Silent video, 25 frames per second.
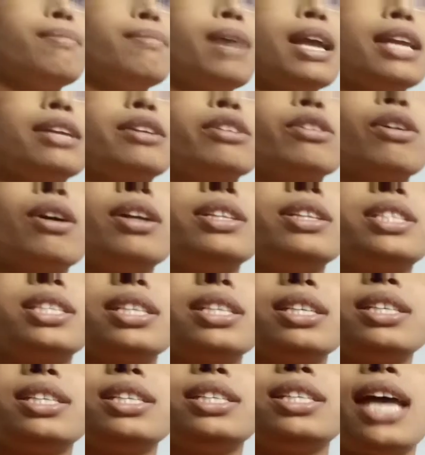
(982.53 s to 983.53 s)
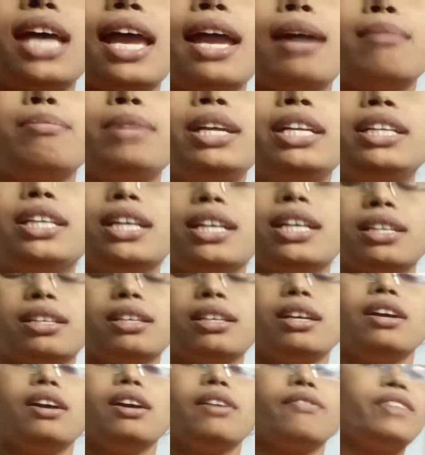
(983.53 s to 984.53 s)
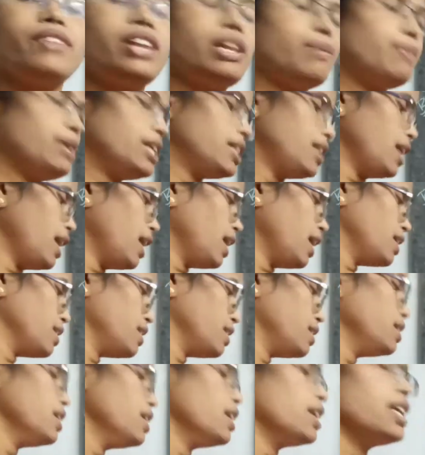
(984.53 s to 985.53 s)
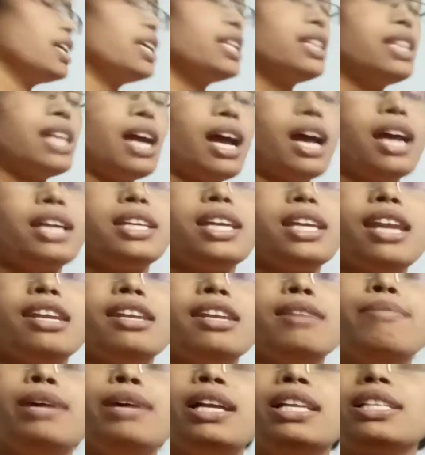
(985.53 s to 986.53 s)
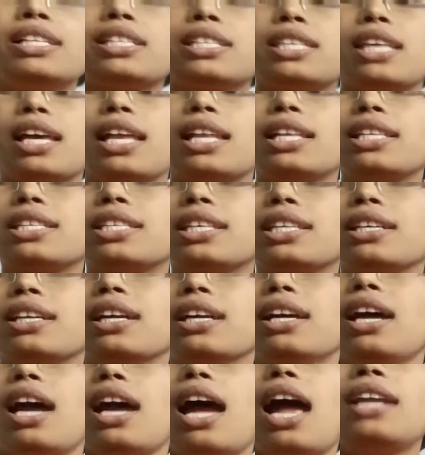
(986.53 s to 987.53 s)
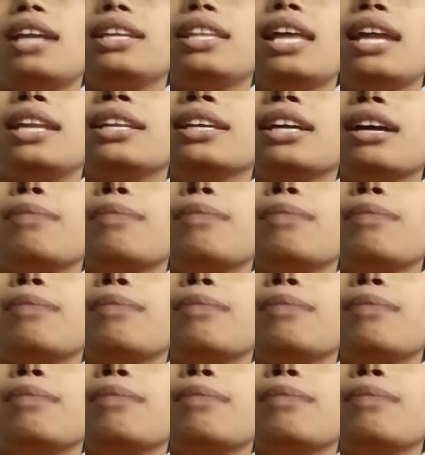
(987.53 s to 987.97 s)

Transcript: microns in diameter will be there in the animal cells. And then